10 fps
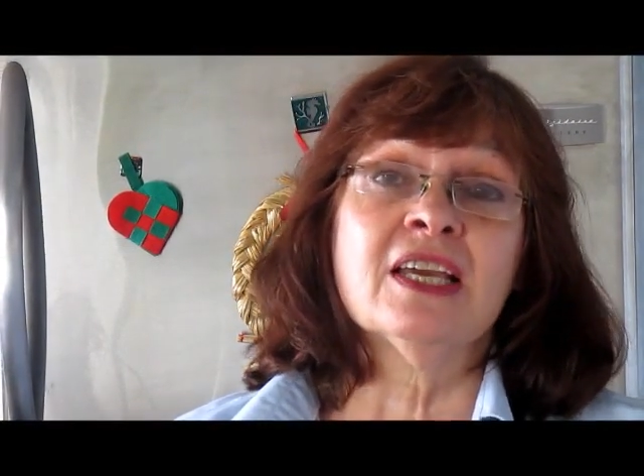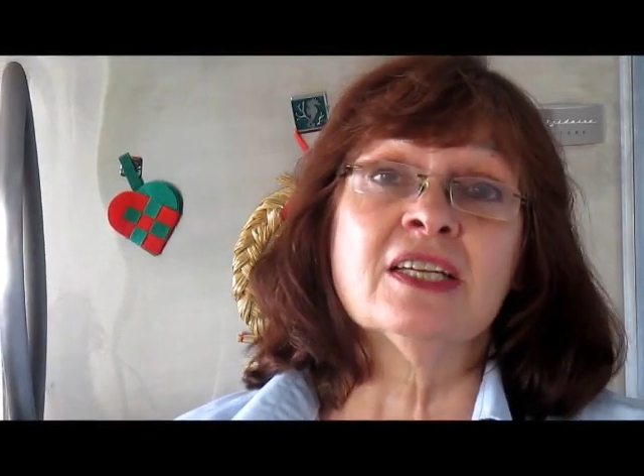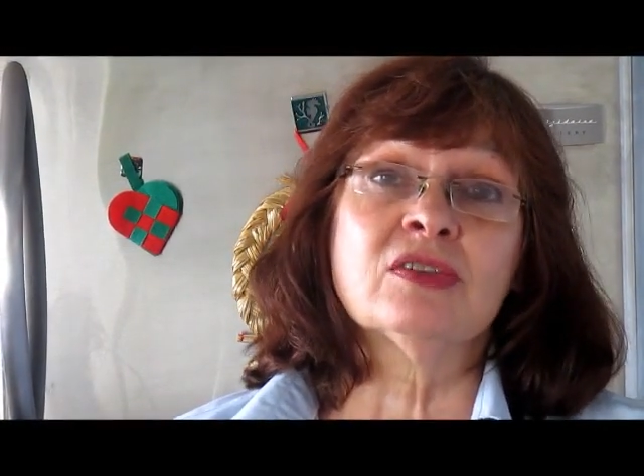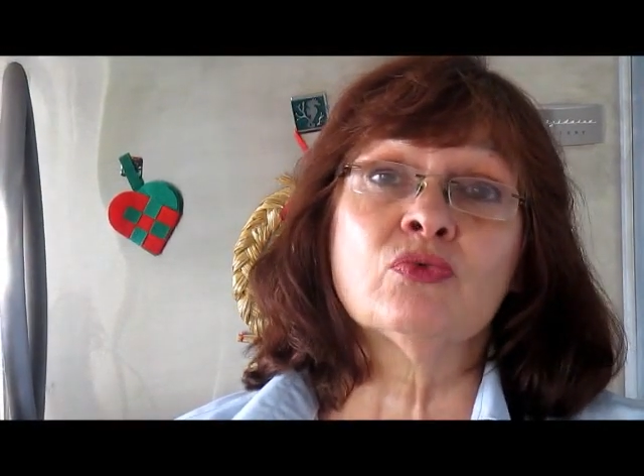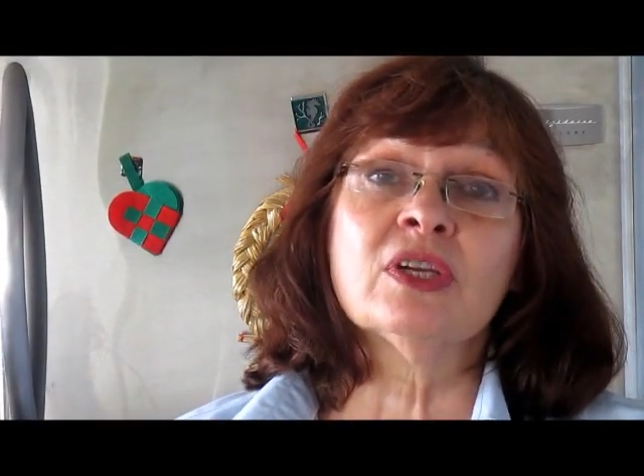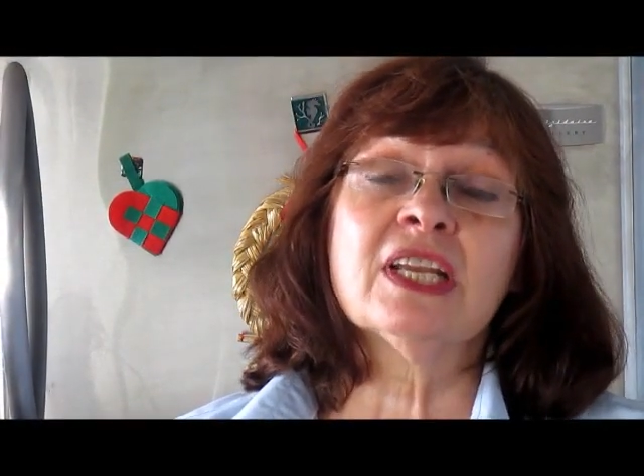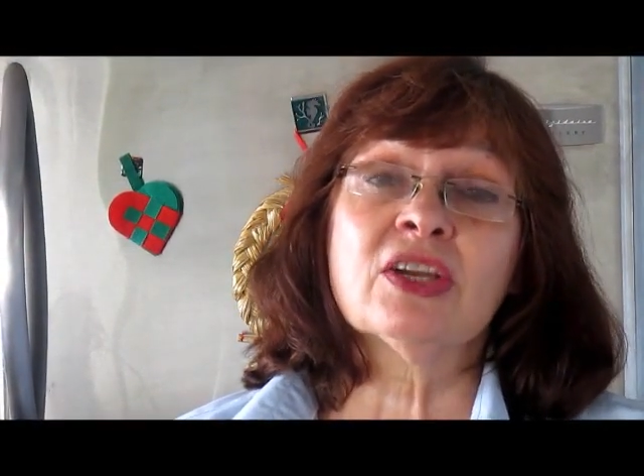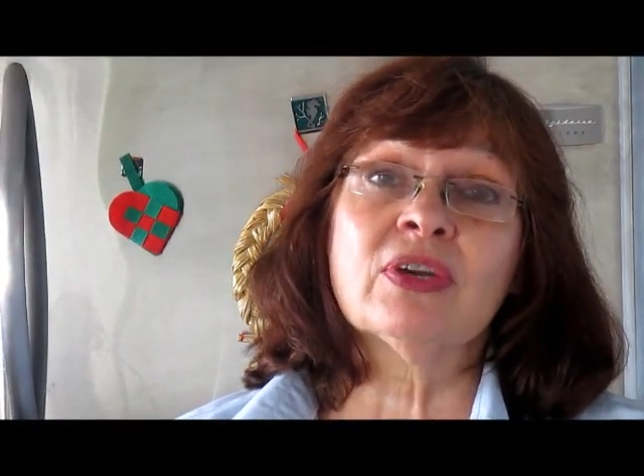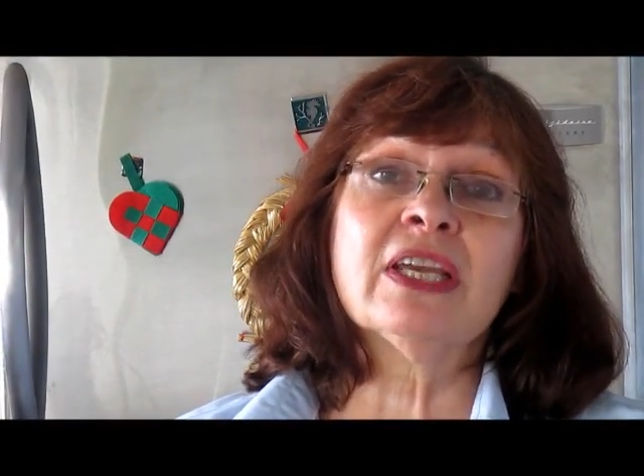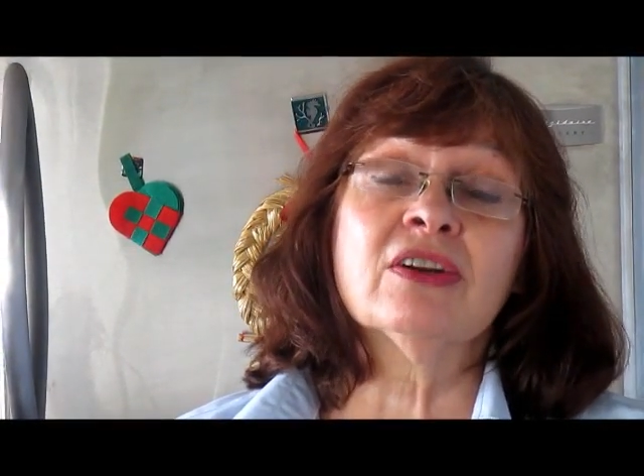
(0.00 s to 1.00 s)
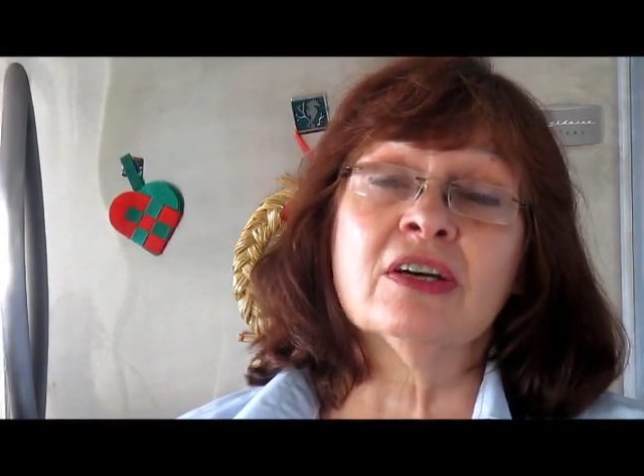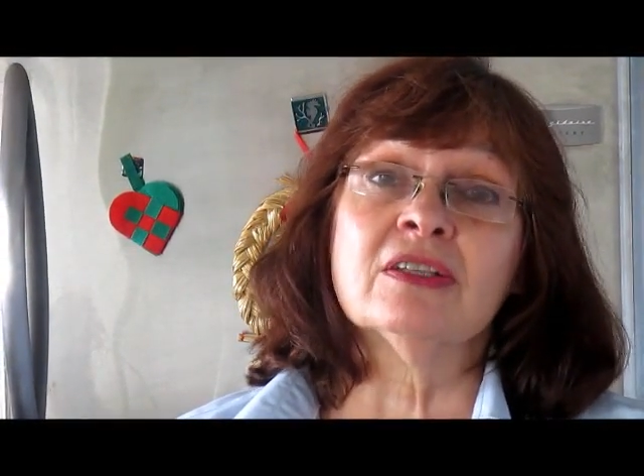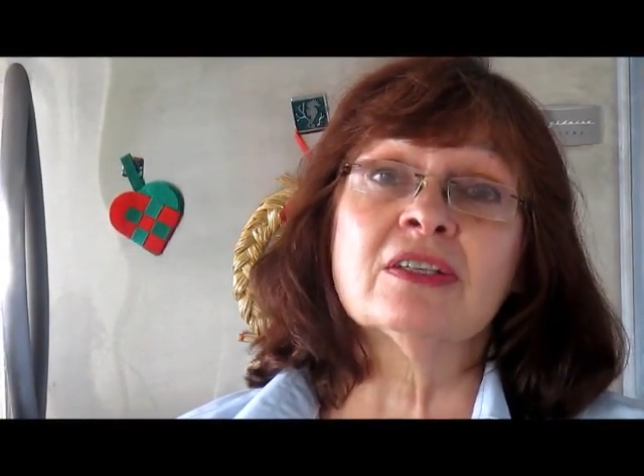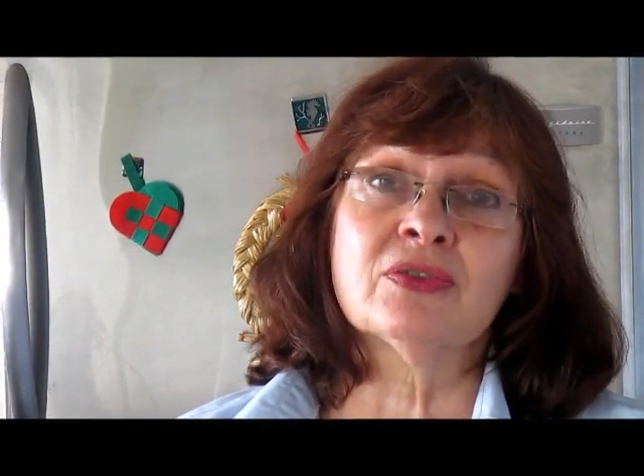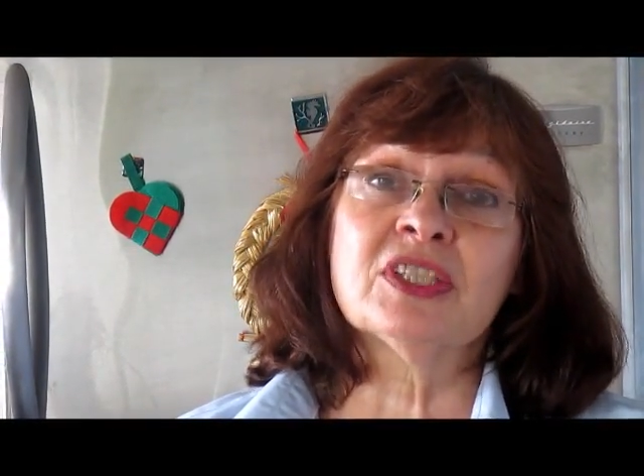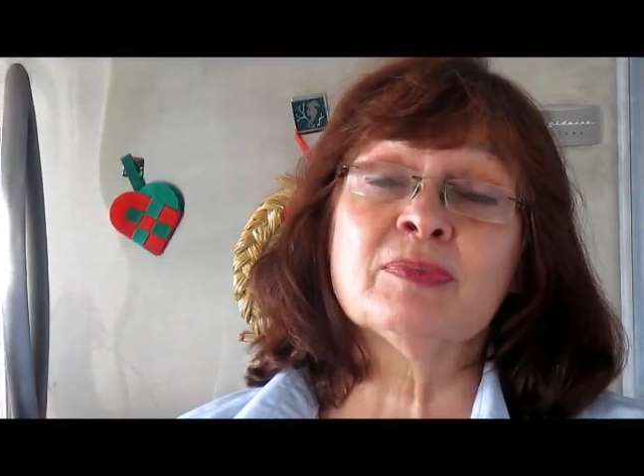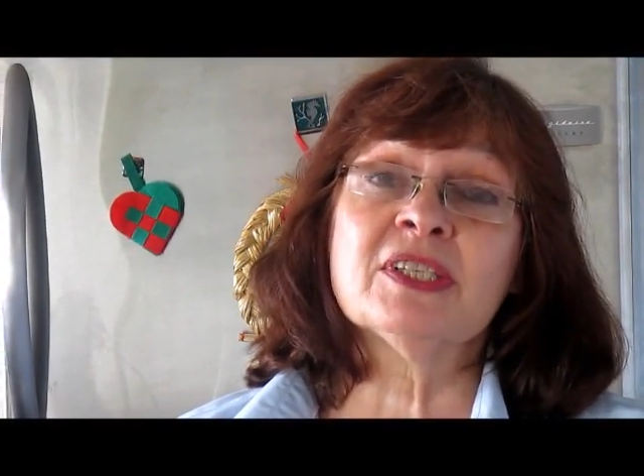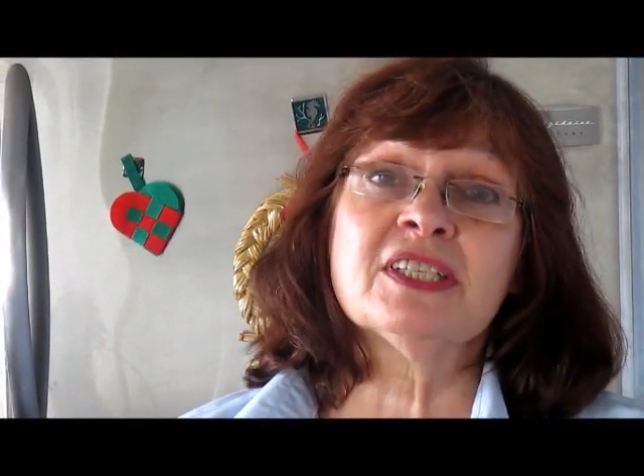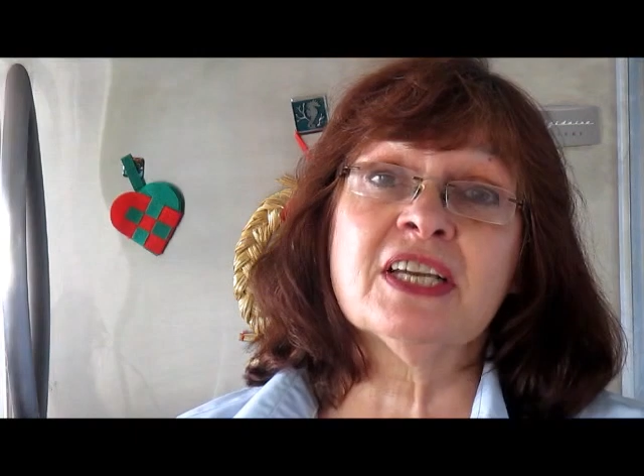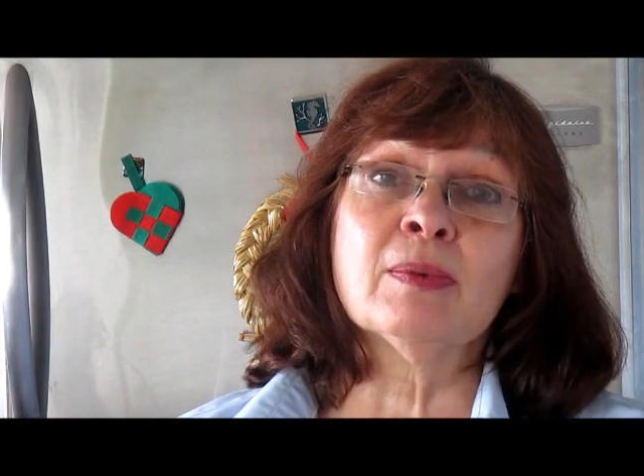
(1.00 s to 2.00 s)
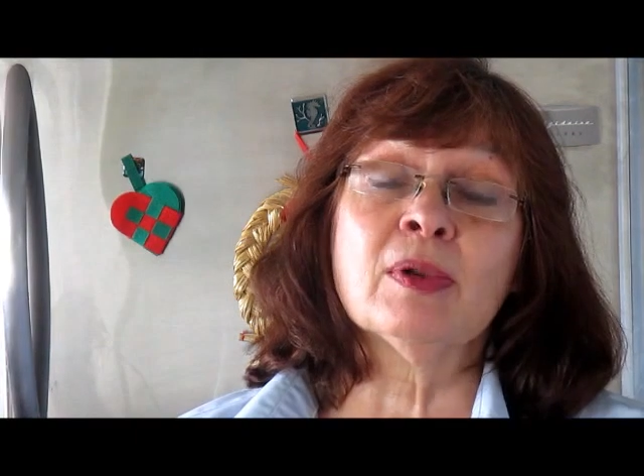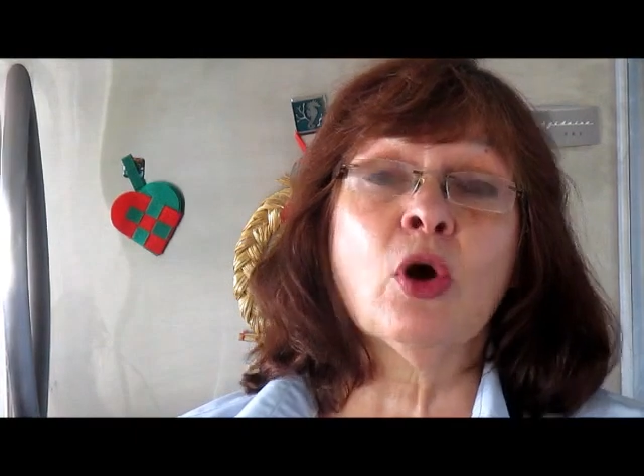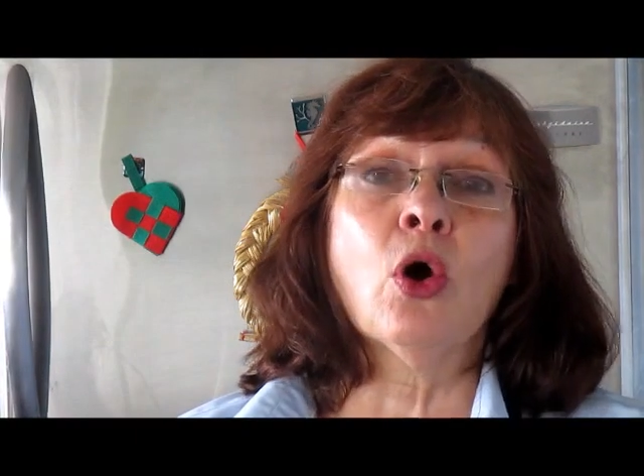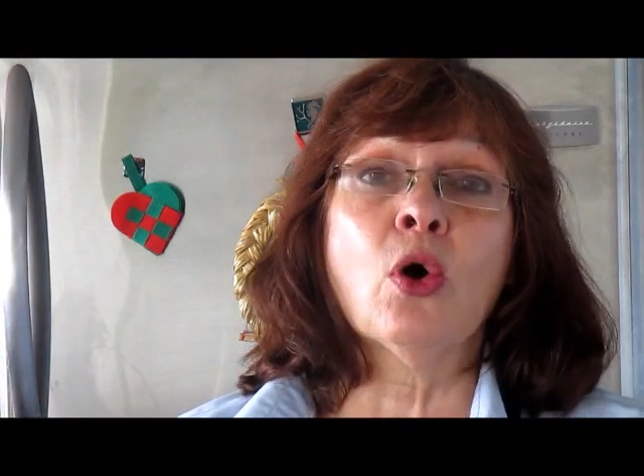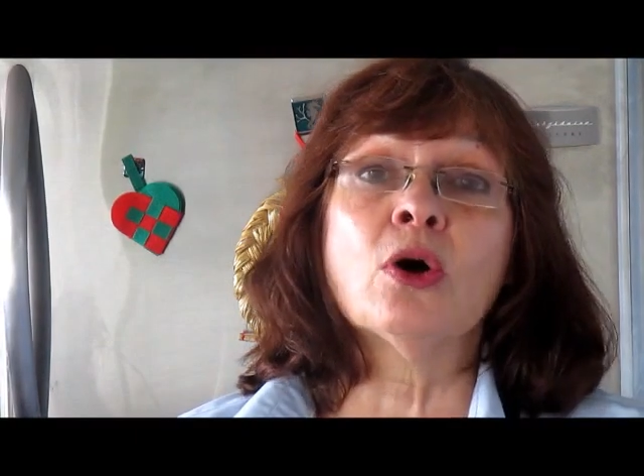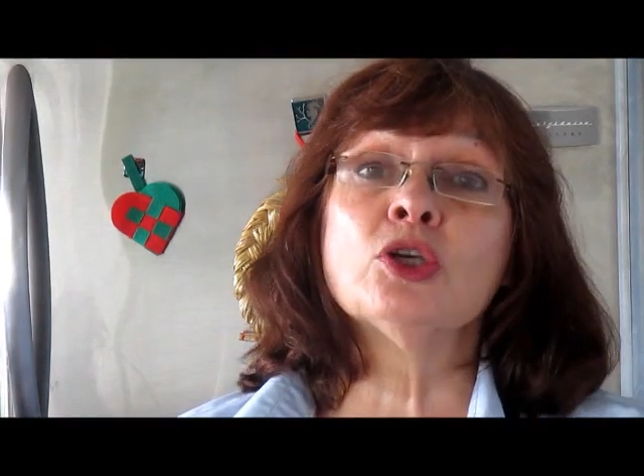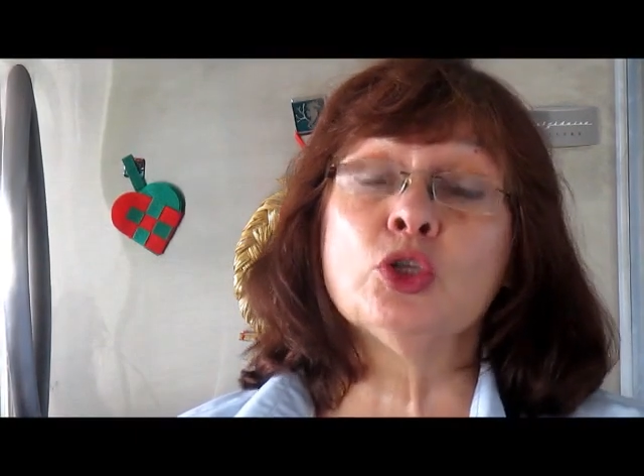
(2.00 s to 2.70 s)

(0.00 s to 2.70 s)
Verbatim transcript: It's really great on the Christmas table or